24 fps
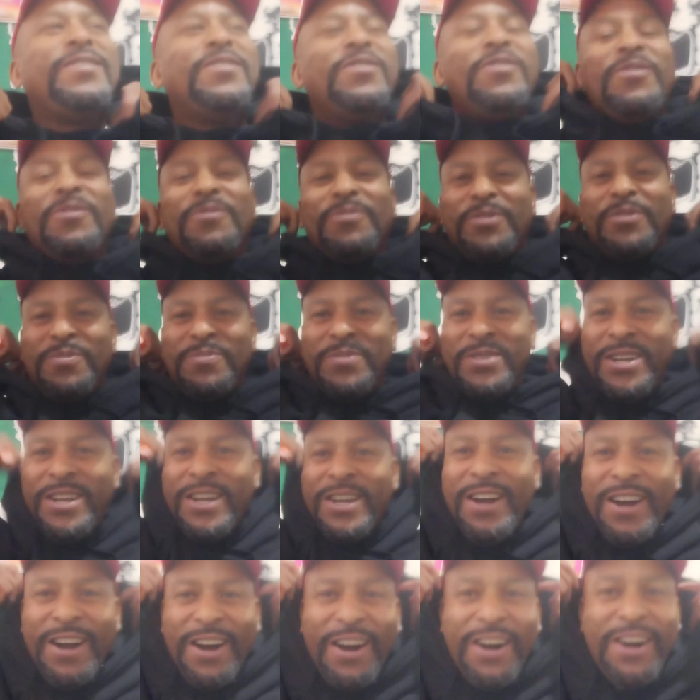You know what I'm talking about?
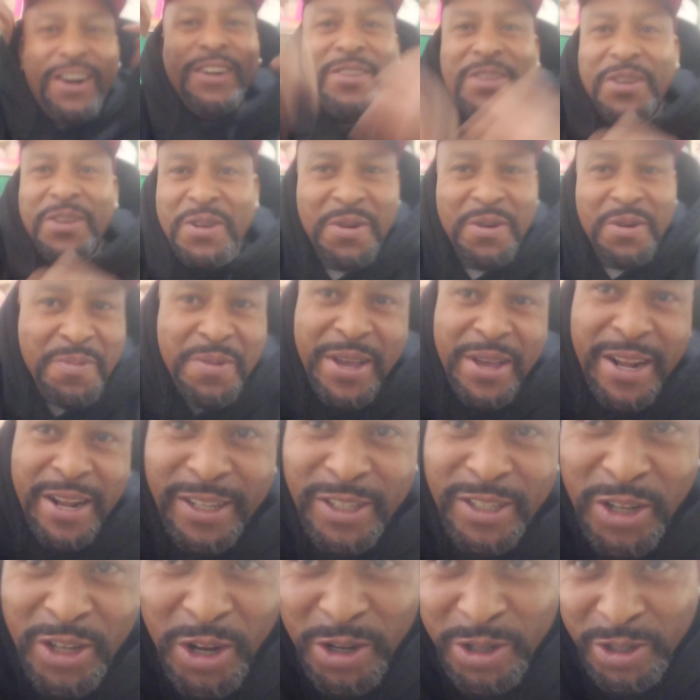Oh, yeah, man, I
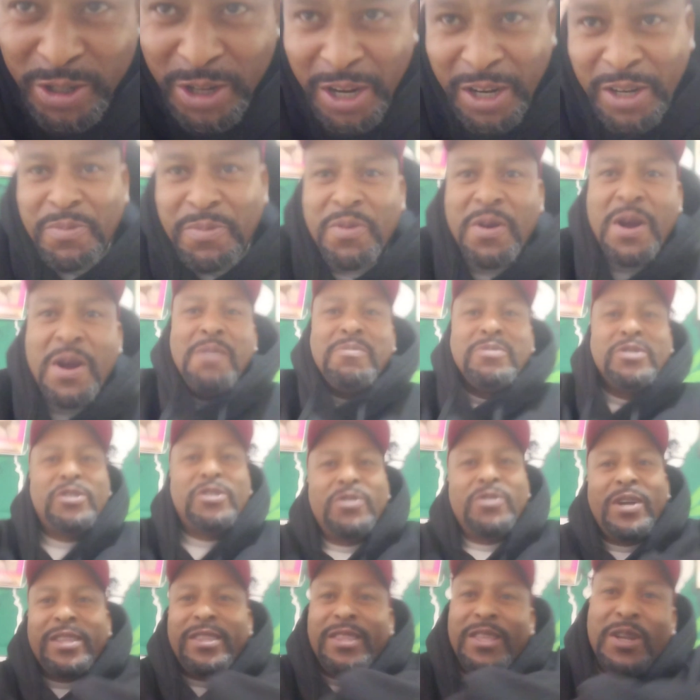told y'all and promised
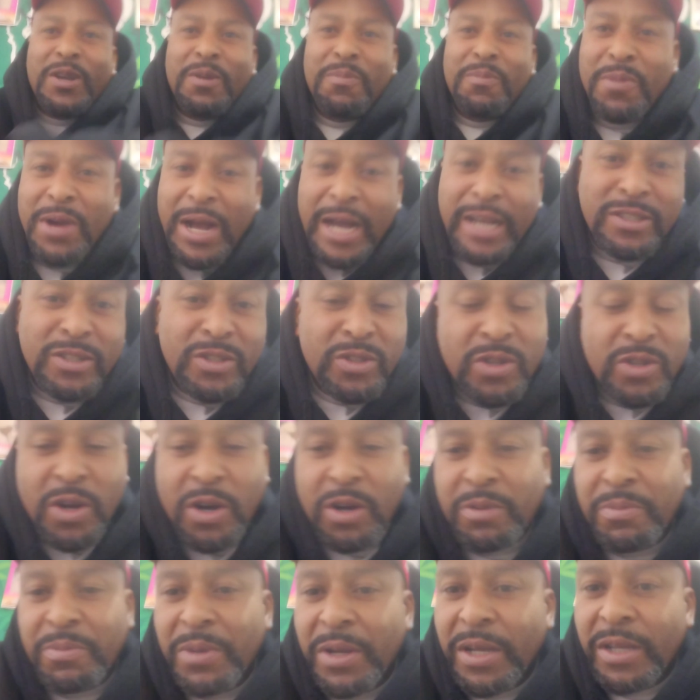you, I think, a boxing
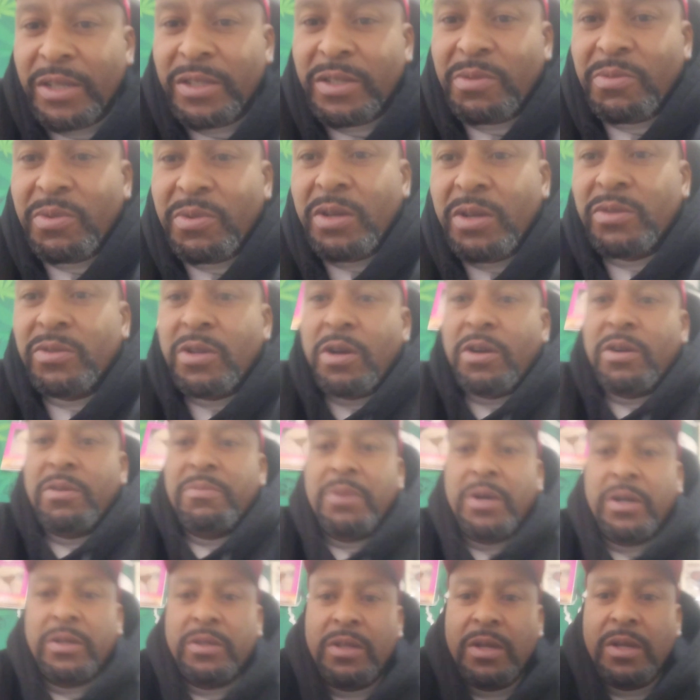talk, man, so we going to talk
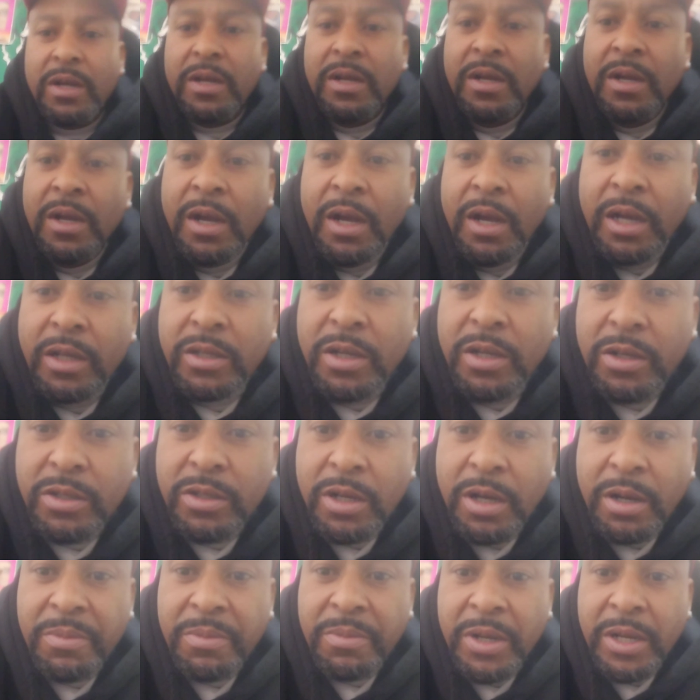about that. Told
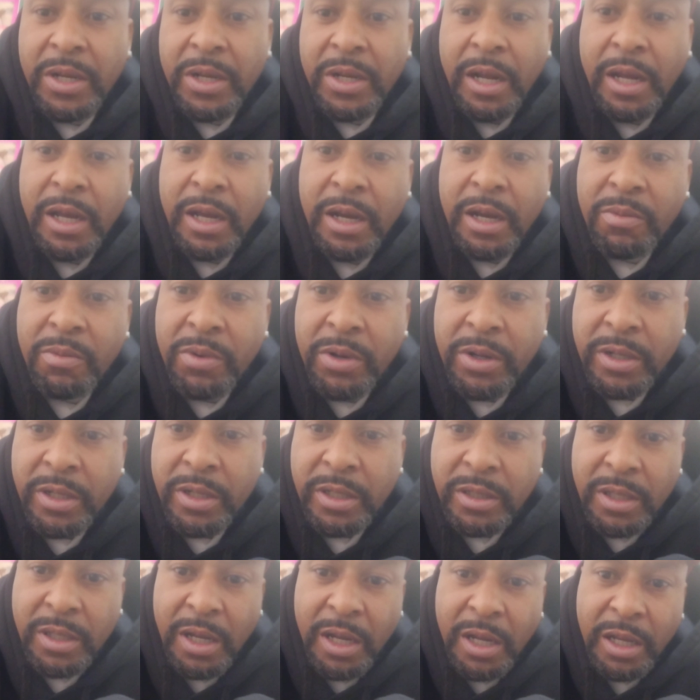y'all, man, I had one of
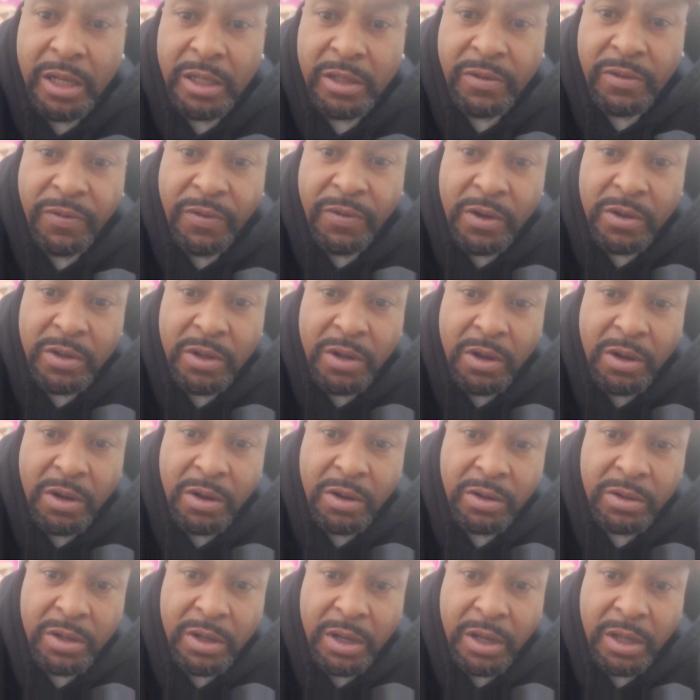these things for
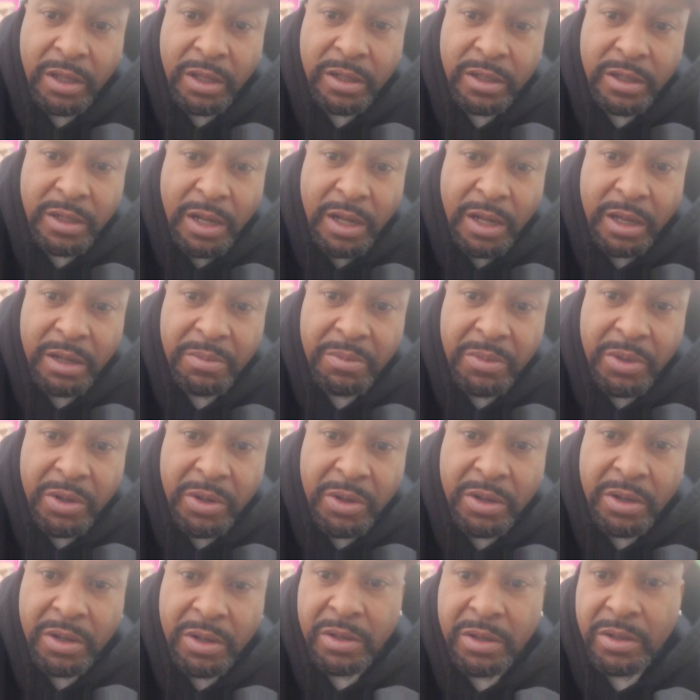y'all the other day,
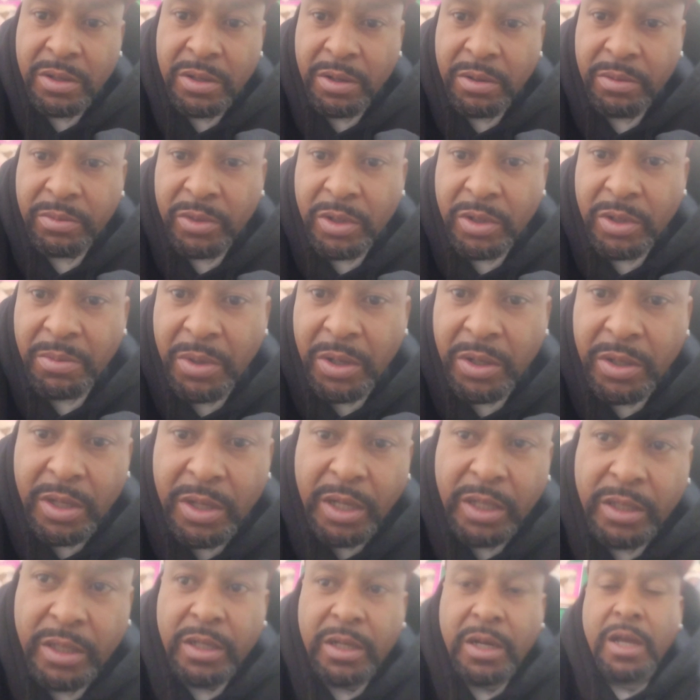man. You know what I'm talking about?
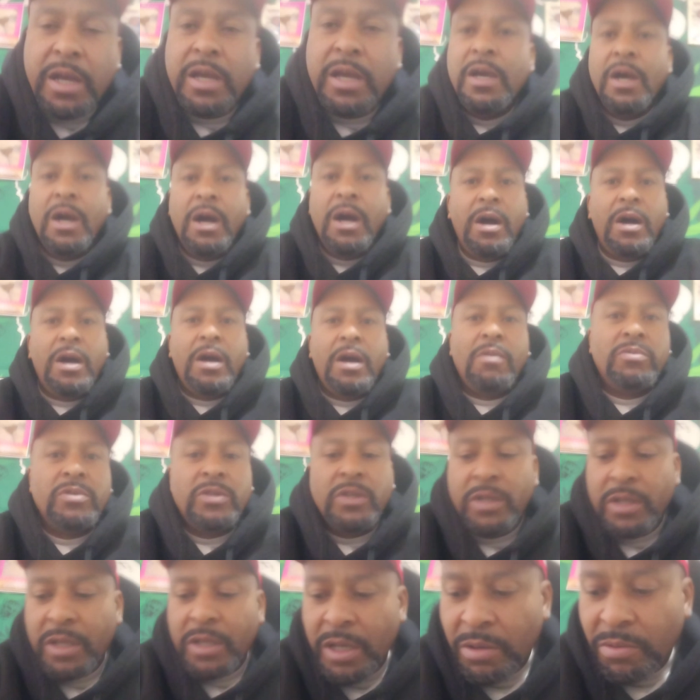Yesterday. Oh, it was
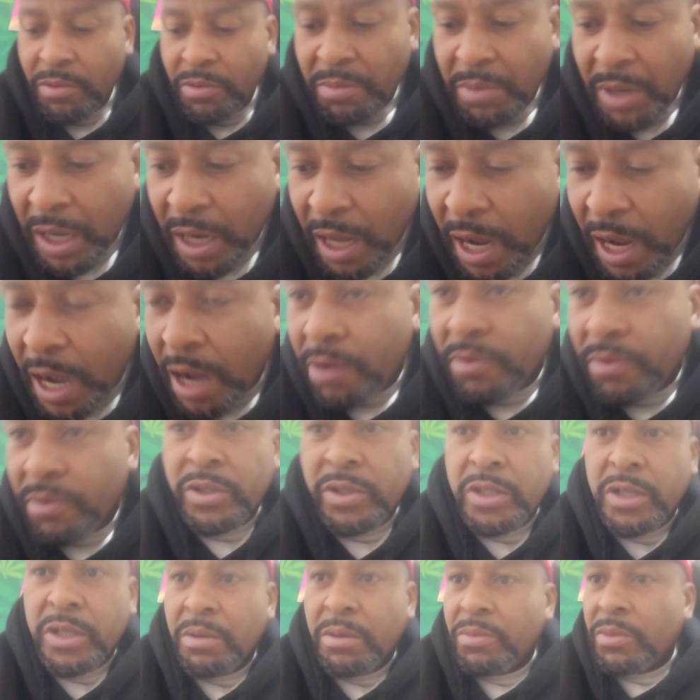a good one, about an hour and
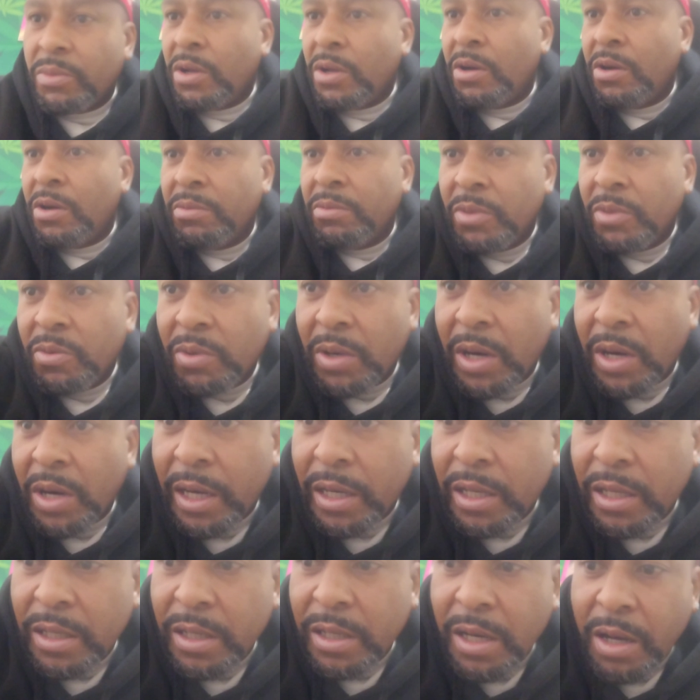something long, but what I
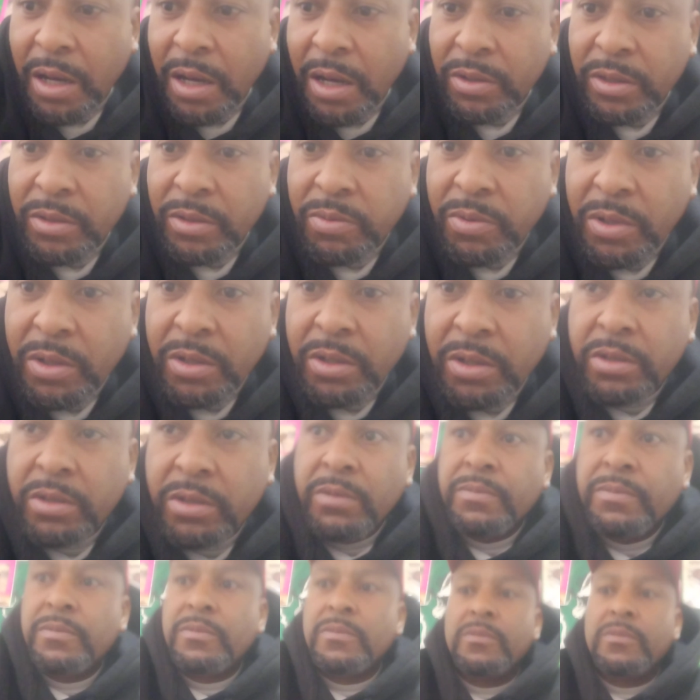didn't notice was